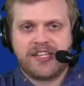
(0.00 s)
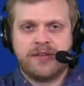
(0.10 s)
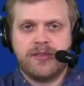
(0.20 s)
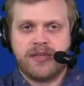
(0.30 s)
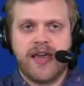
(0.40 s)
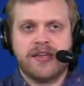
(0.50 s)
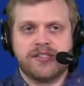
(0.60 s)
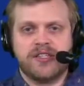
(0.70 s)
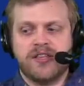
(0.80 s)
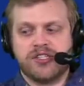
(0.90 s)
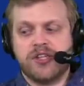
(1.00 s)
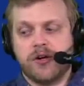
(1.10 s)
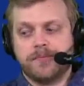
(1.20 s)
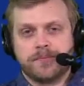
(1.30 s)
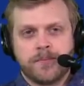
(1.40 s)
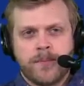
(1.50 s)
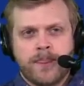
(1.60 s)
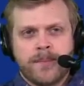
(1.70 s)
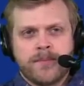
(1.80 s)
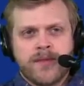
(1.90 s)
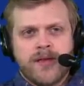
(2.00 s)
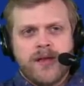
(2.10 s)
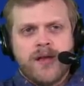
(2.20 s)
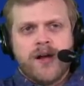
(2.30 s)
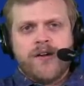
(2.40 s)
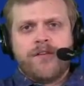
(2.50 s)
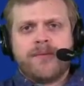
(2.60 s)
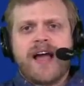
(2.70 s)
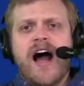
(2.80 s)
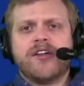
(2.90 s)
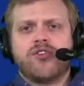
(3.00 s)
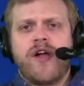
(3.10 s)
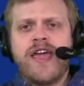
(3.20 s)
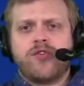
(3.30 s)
going to be the case this year. From Con Crank,